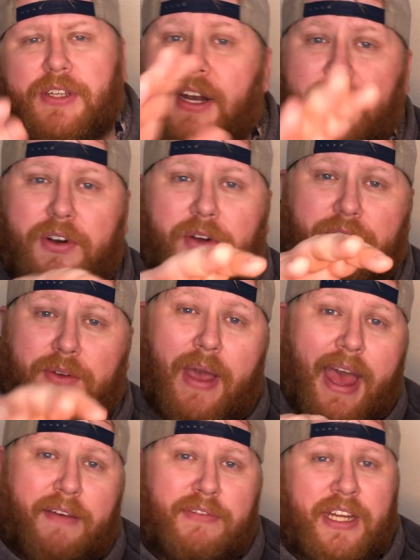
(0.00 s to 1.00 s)
And I don't know if you
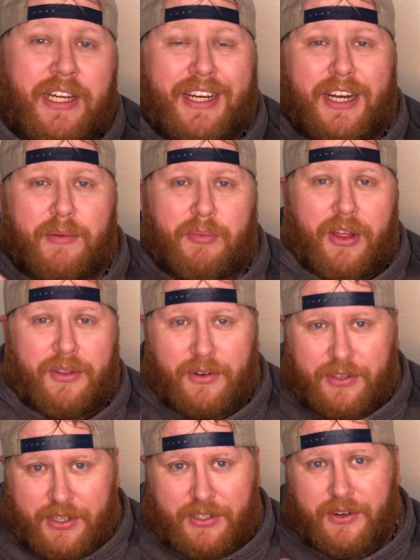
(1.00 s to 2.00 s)
have a brother or
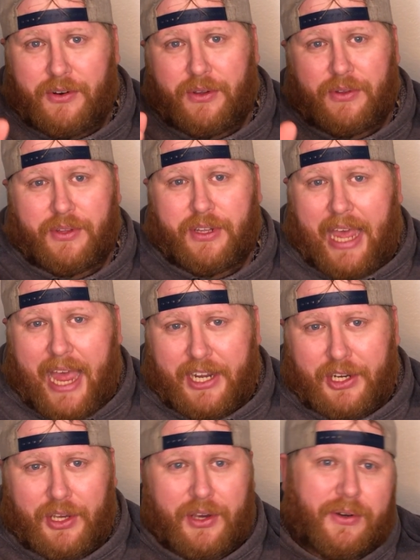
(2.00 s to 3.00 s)
sister who you look at
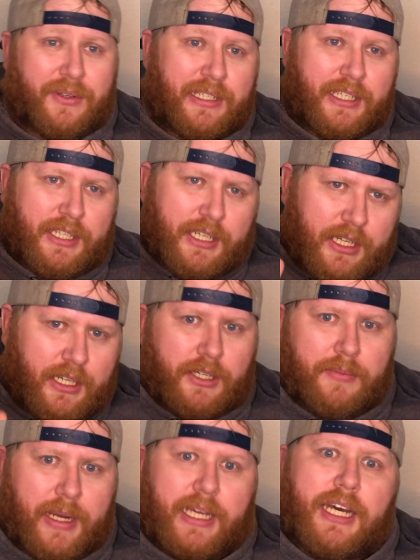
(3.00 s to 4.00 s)
and go,
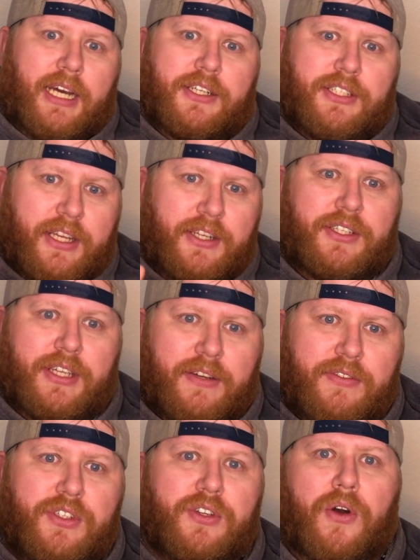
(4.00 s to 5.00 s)
oh my gosh, they just
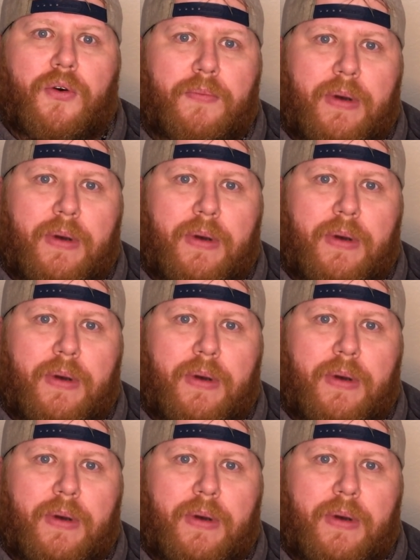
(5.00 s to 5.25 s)
have so